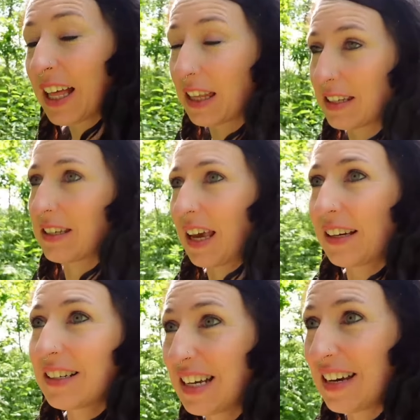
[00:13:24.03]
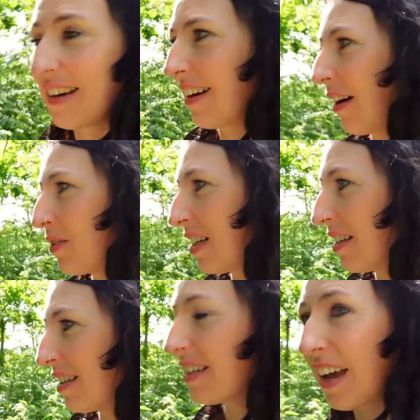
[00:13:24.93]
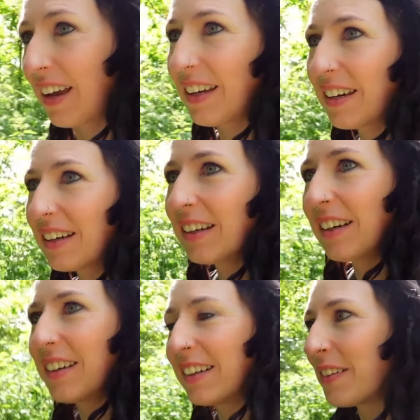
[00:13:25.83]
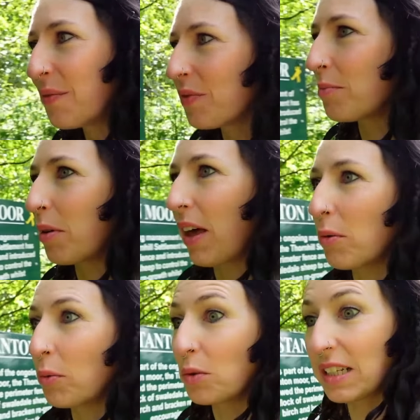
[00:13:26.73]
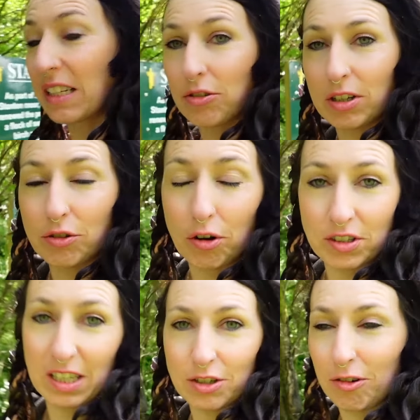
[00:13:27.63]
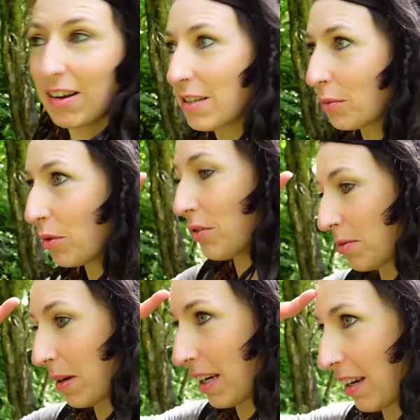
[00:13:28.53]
That's the second deer I've seen today, but that one was literally trotting straight towards me.